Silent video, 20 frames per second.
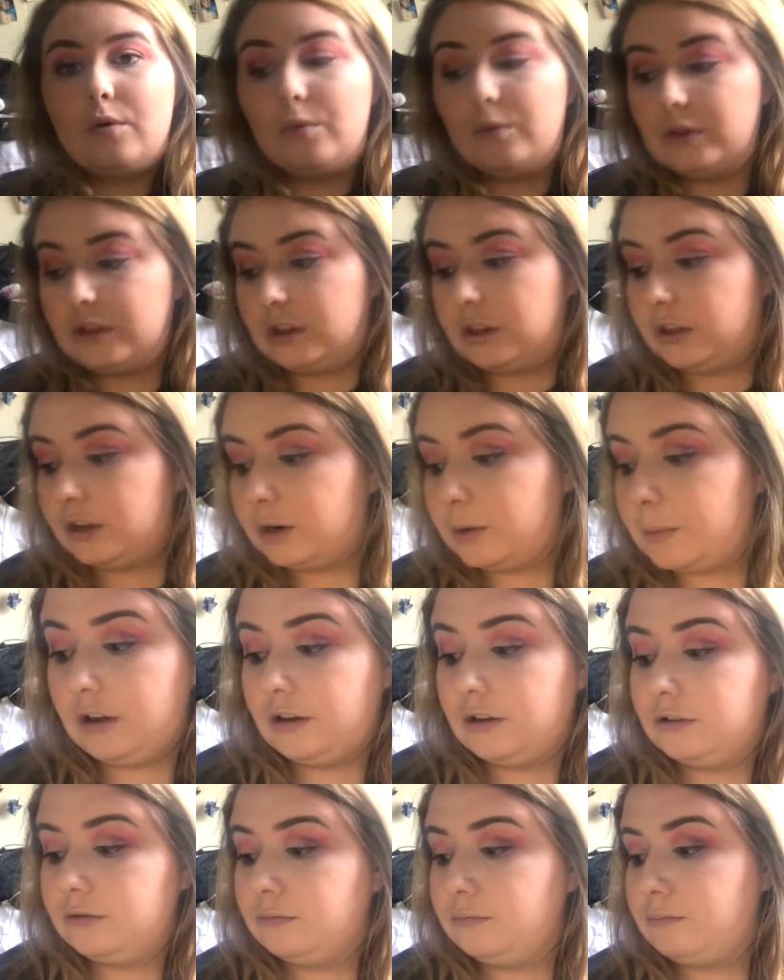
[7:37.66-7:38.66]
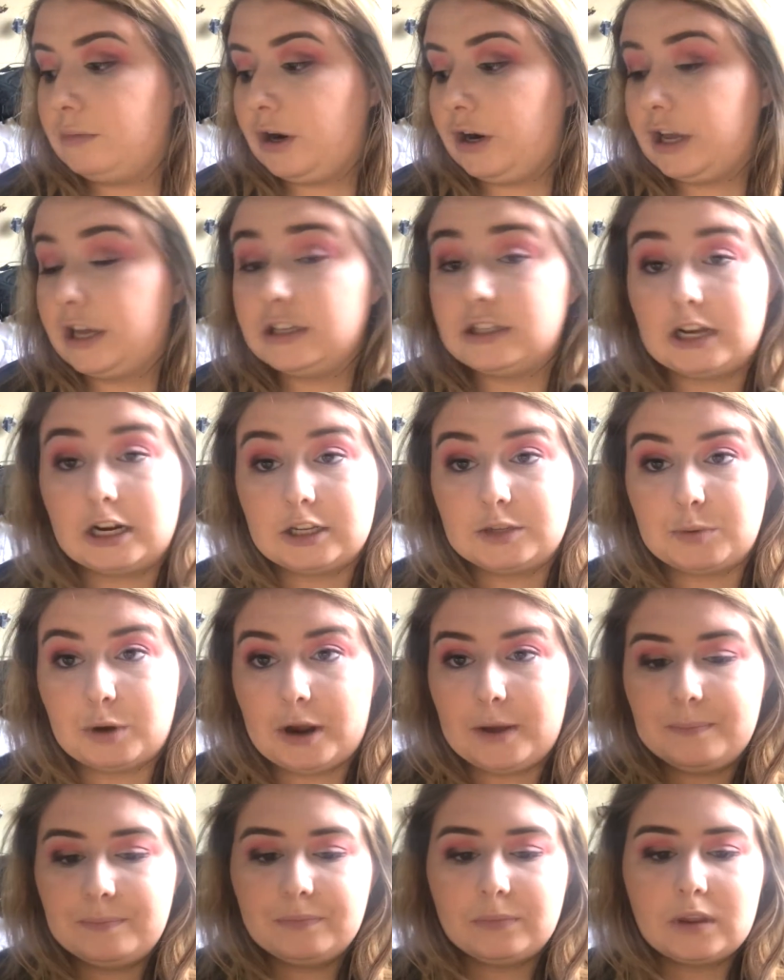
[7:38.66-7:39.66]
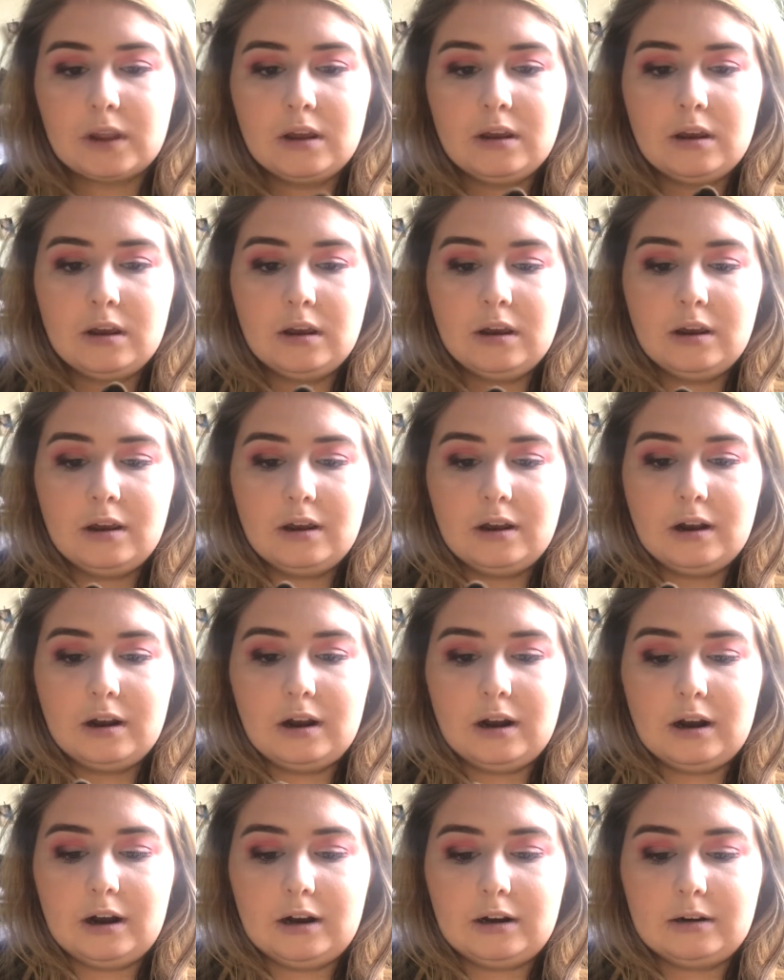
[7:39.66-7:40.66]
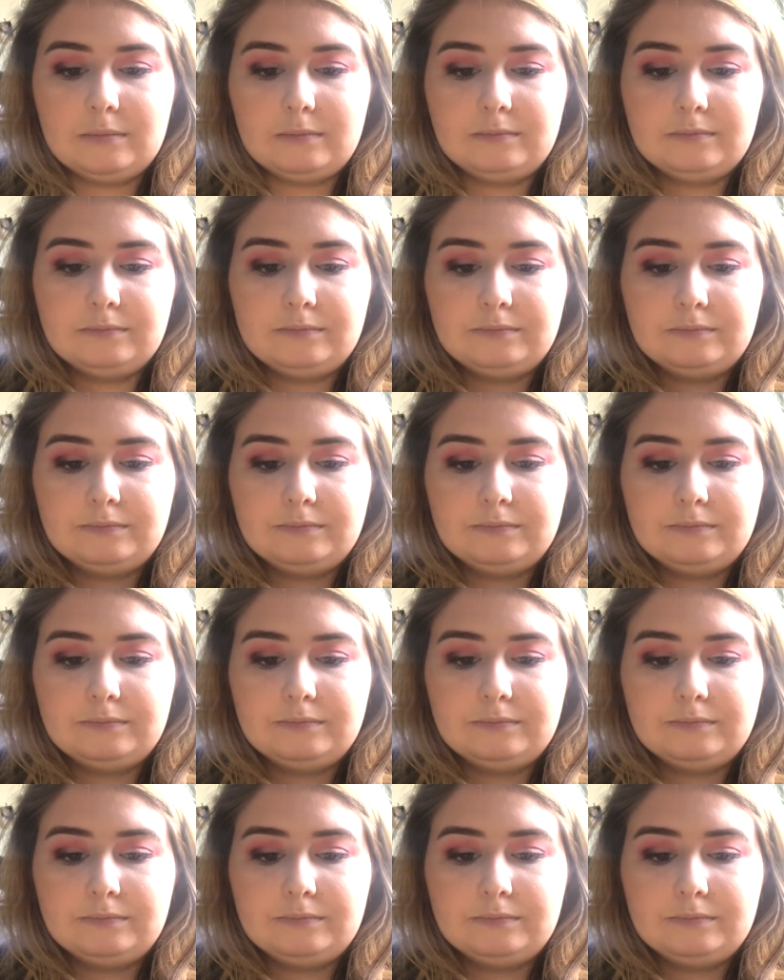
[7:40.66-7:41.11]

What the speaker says: with a little bit Mary Kay setting spray. And